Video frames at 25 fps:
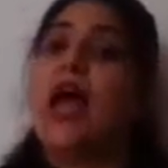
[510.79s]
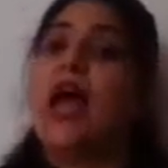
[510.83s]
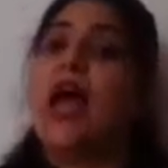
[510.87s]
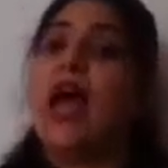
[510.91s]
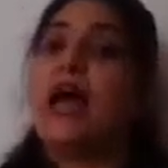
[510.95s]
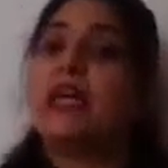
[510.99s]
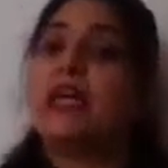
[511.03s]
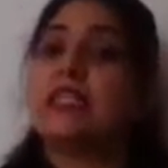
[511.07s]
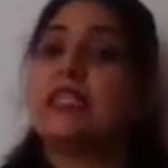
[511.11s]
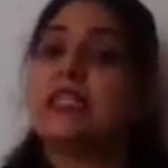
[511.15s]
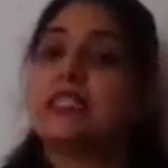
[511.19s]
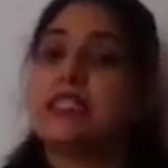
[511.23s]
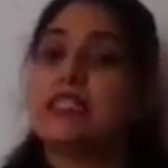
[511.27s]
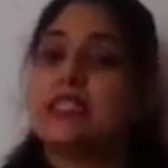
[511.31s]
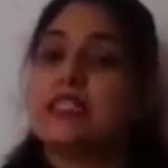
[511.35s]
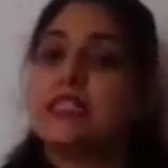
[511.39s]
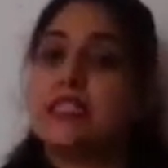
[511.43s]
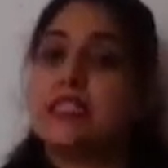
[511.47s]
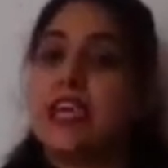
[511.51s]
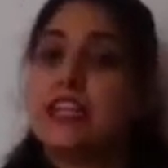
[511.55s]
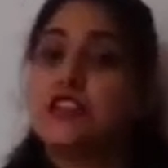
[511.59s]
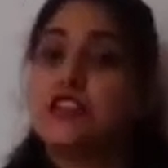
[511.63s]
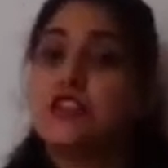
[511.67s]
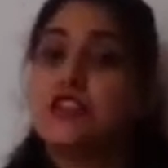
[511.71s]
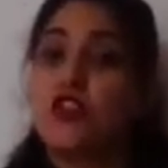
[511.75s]
And
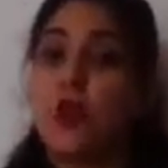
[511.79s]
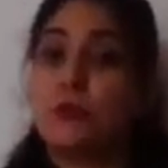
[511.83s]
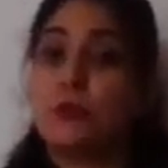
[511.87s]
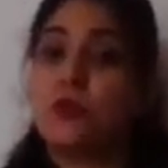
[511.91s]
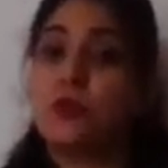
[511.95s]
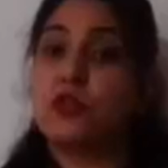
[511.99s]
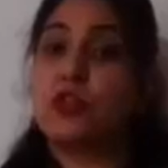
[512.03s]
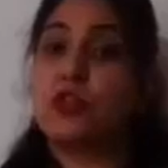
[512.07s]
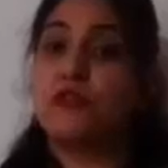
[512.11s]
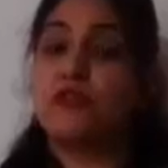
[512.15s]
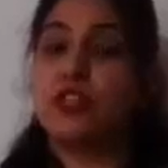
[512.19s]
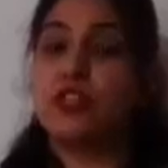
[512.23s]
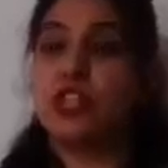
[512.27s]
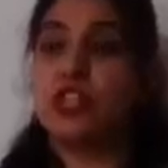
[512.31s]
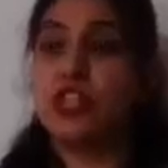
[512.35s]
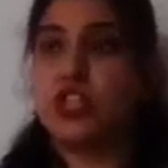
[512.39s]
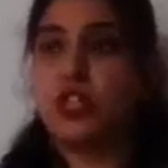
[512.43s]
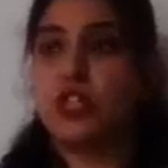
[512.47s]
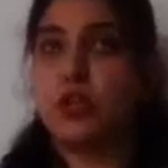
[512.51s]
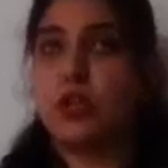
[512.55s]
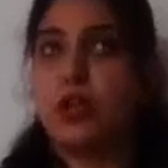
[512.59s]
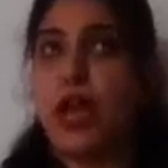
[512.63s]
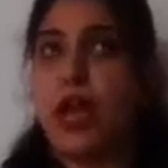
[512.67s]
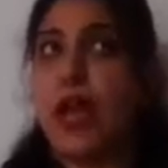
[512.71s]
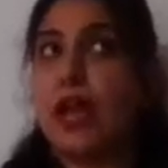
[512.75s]
next option,
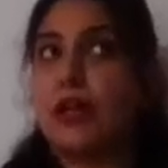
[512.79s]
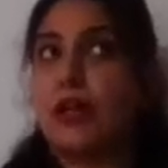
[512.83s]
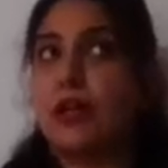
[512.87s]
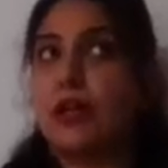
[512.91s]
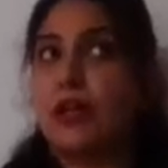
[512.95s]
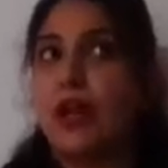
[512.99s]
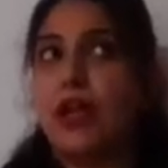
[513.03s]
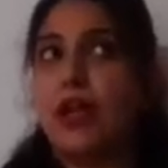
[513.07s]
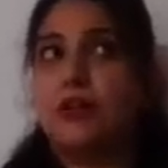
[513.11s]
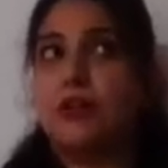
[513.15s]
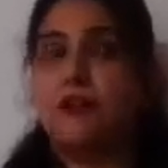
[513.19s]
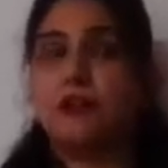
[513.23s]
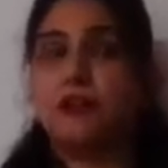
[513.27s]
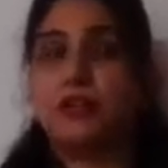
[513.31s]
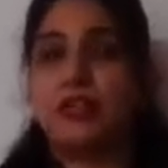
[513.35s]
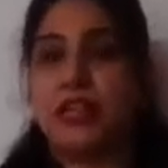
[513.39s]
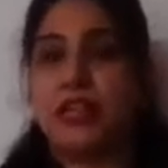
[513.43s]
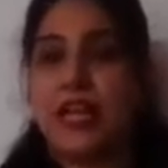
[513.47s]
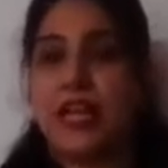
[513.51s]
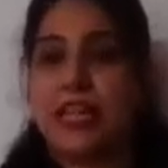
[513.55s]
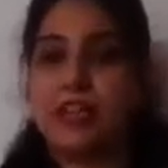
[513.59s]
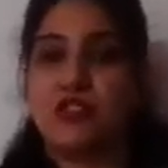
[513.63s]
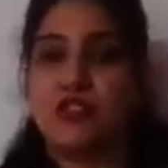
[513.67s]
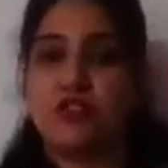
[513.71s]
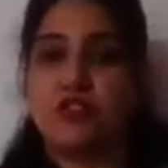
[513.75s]
which hack I would
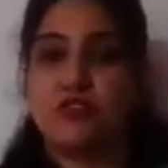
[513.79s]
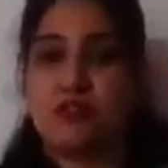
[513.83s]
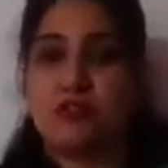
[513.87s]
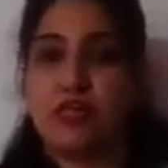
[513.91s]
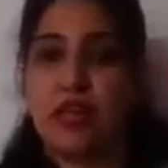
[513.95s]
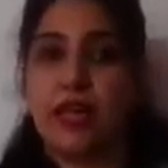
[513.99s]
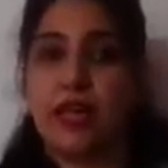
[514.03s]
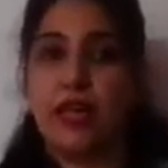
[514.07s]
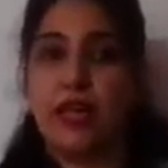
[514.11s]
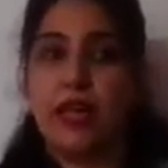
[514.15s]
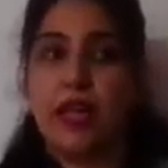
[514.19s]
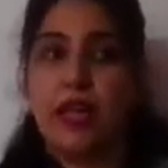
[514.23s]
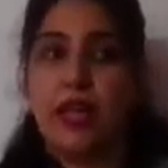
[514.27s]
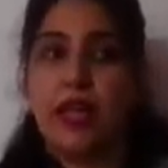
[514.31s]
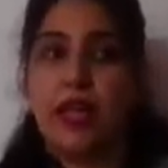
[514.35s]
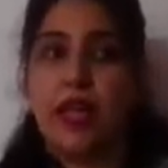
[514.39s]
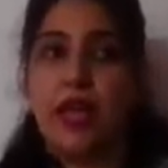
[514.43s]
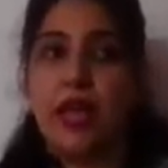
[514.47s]
like to say,